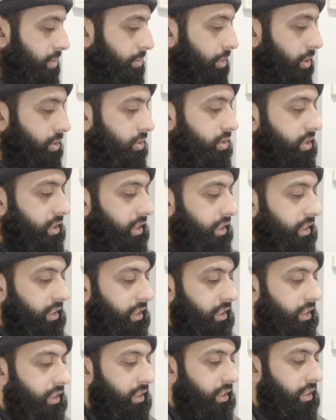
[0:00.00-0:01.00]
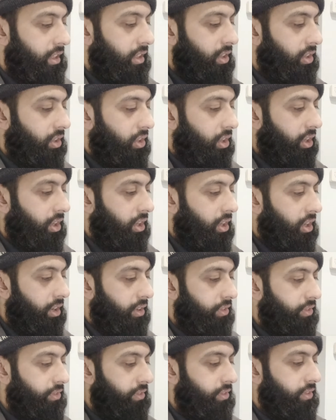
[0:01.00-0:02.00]
mostly
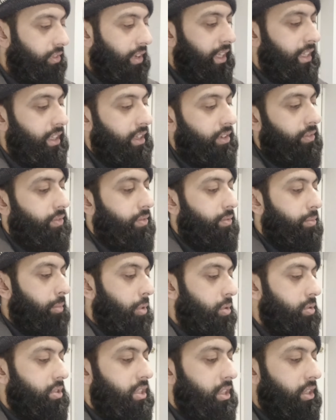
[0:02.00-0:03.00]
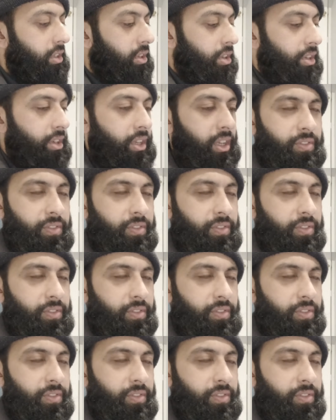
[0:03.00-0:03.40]
off and then mostly on.